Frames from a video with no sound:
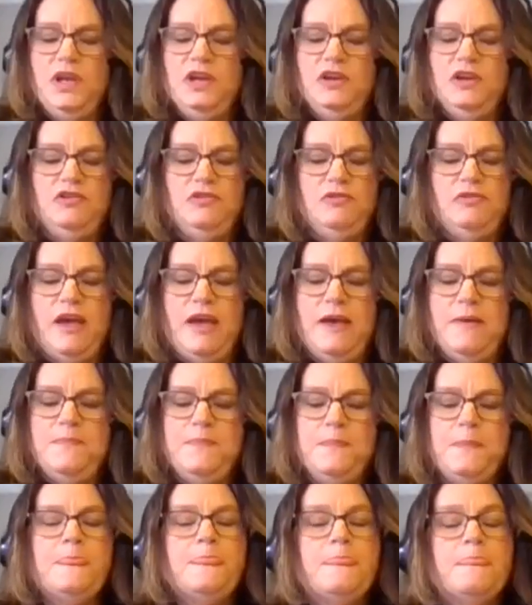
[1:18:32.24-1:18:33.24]
we can do that.
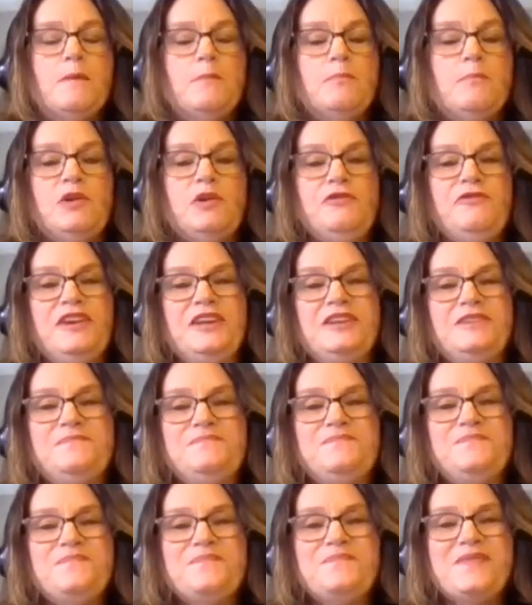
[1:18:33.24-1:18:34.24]
Perfect.
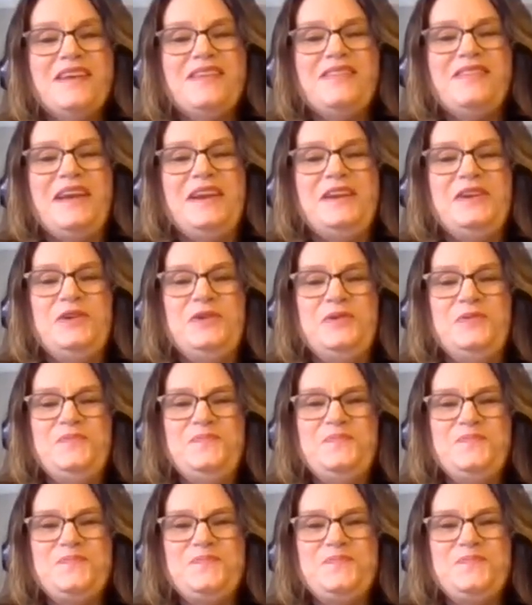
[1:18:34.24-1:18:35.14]
Okay. Thank you.